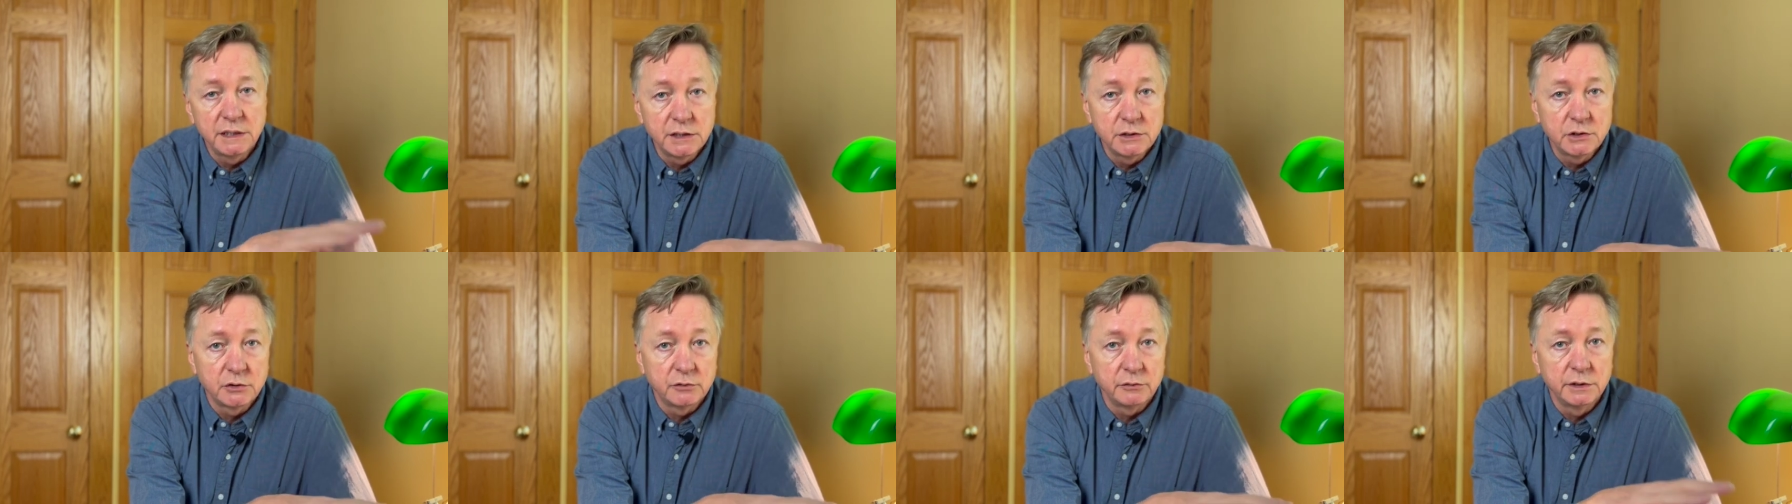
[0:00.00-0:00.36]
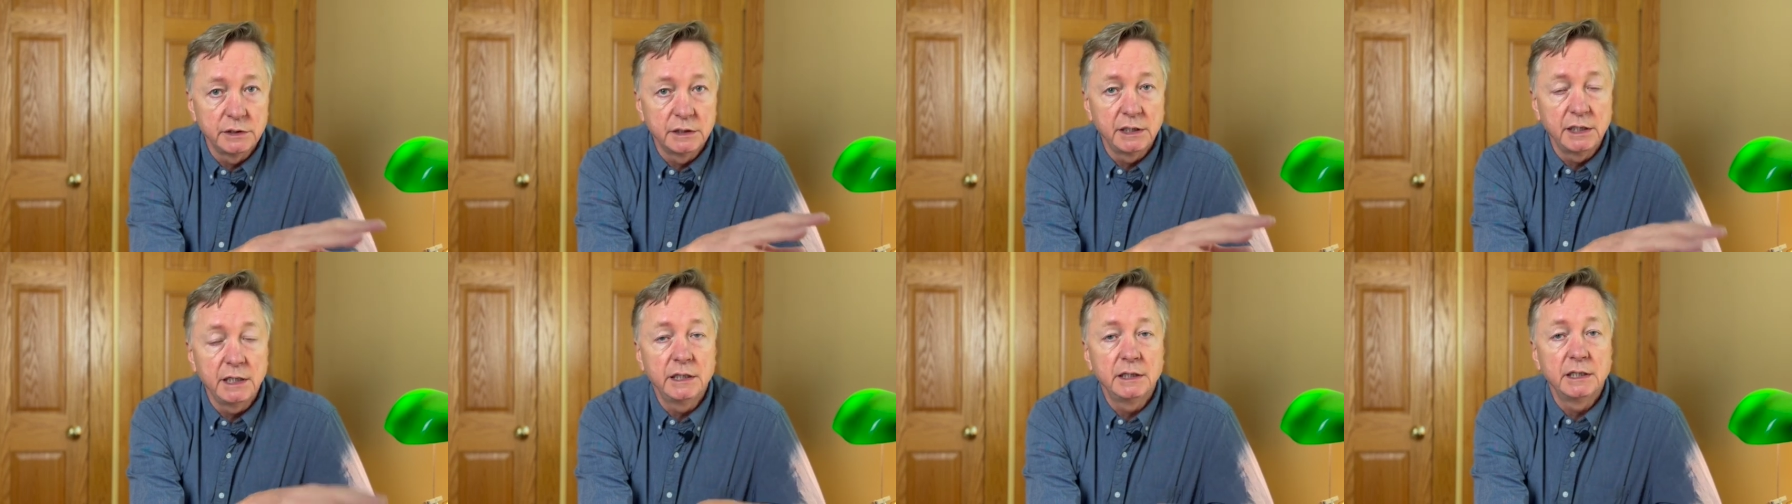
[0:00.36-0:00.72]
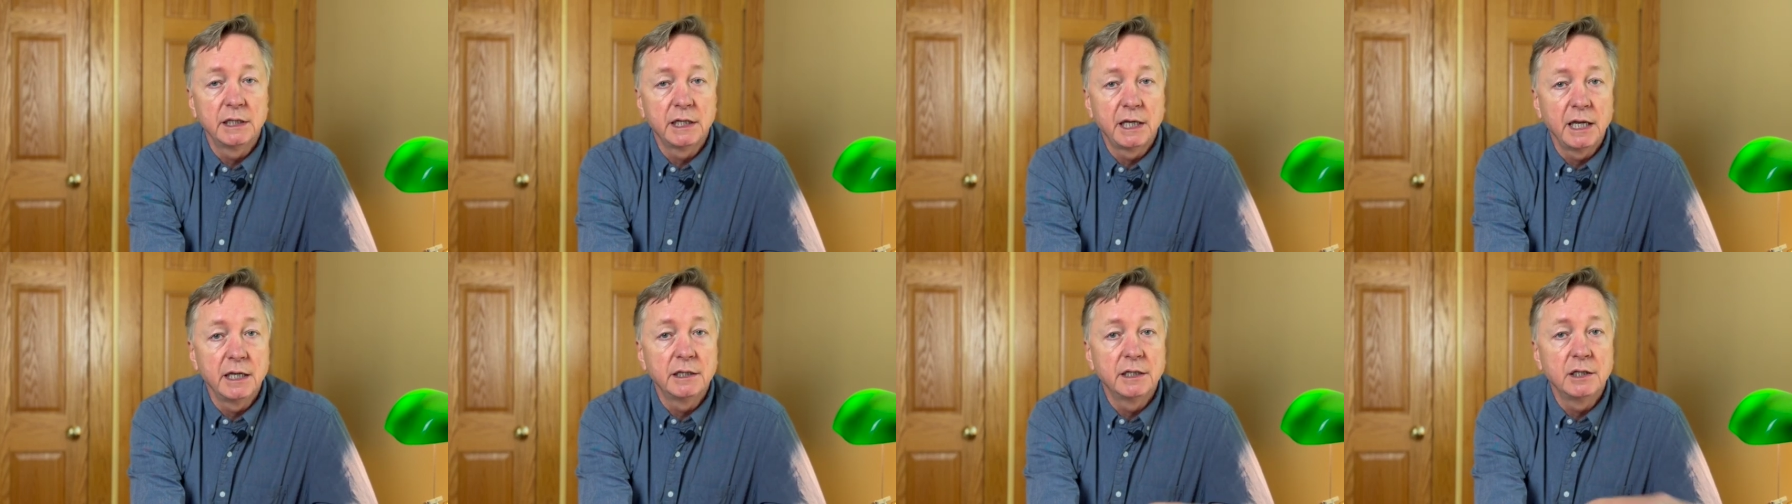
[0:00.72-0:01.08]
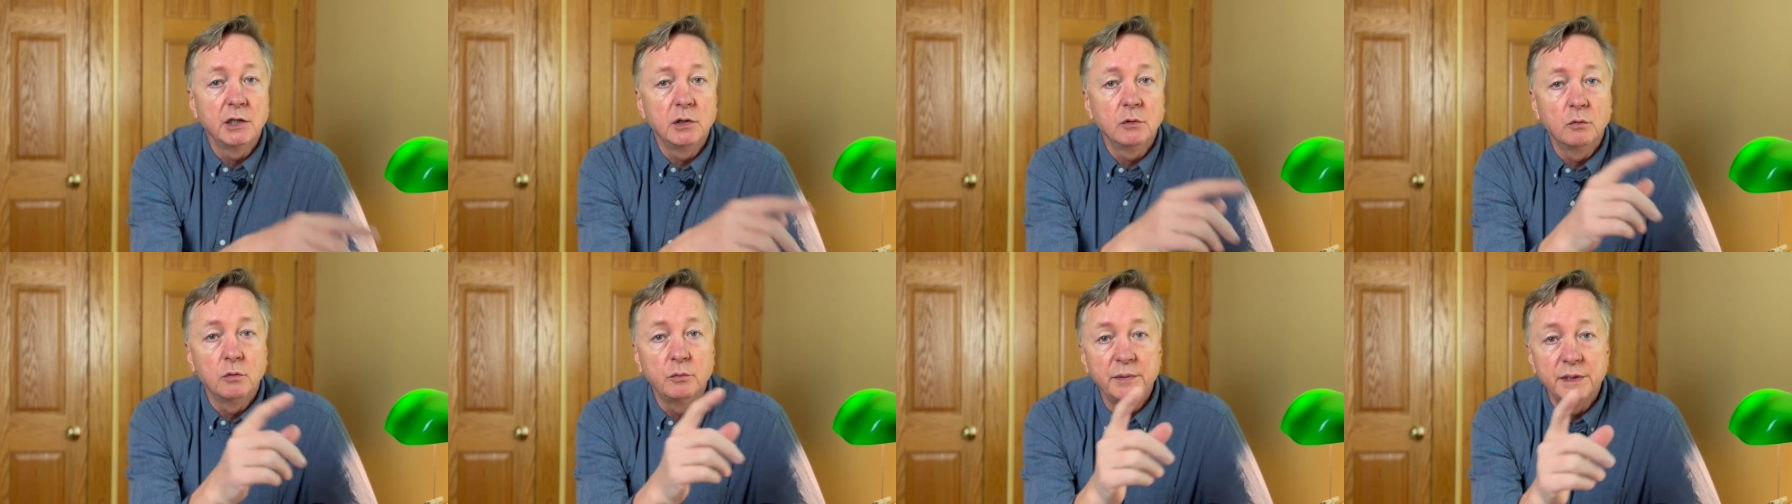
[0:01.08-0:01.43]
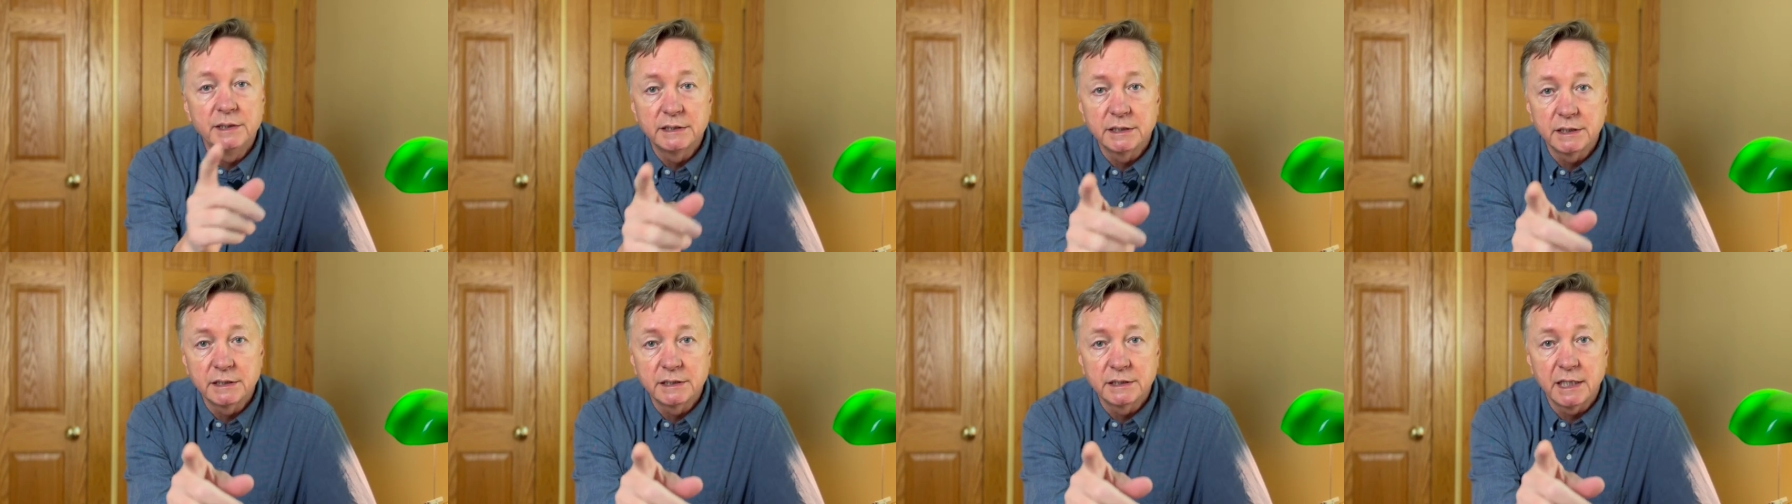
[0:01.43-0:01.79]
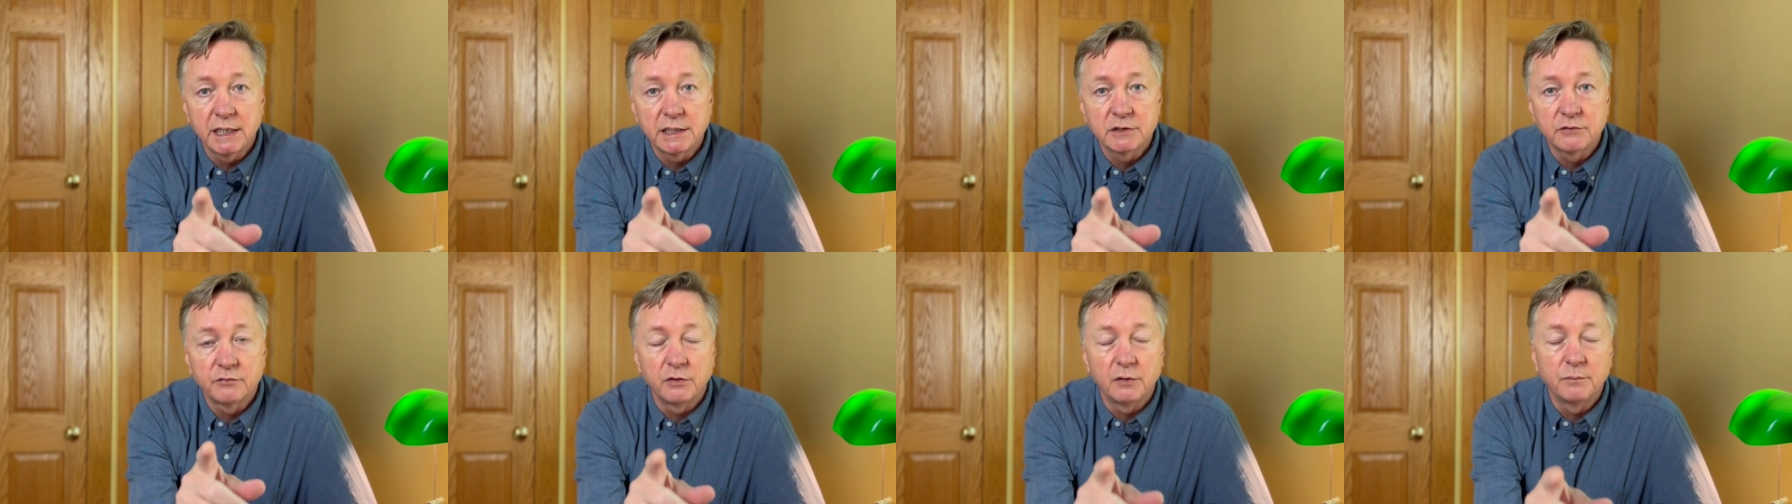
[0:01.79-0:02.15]
history to indicate that you will be
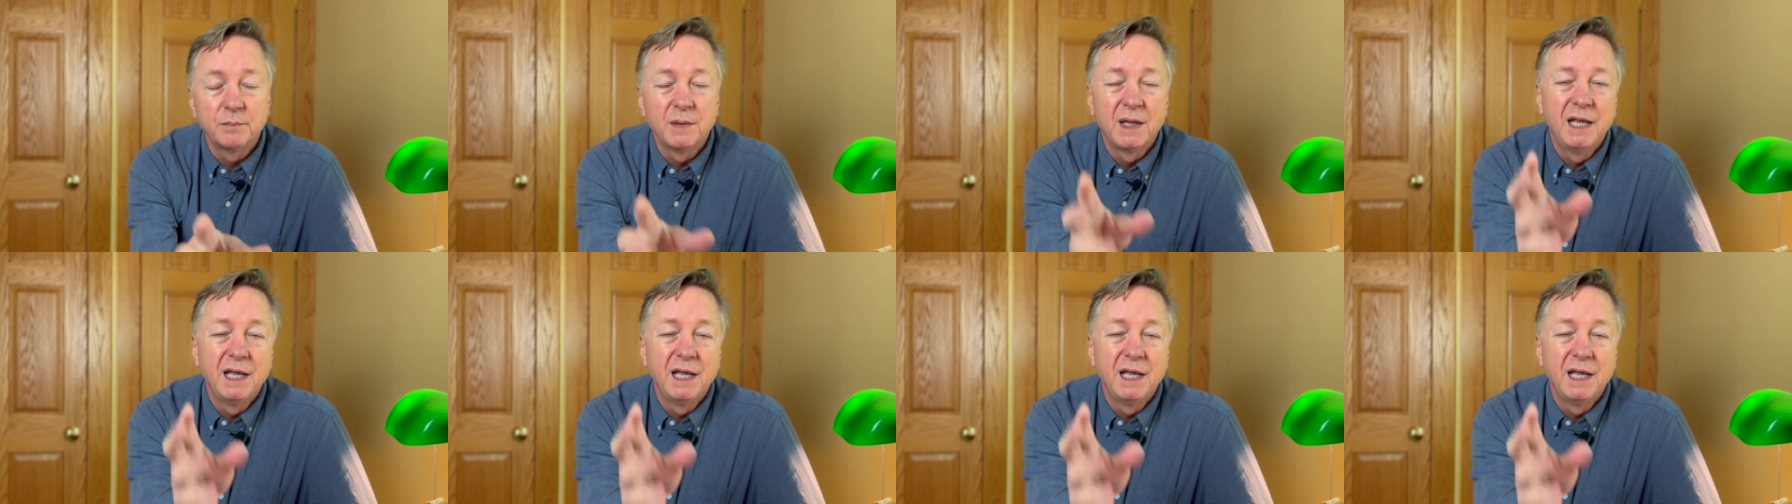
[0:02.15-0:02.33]
successful.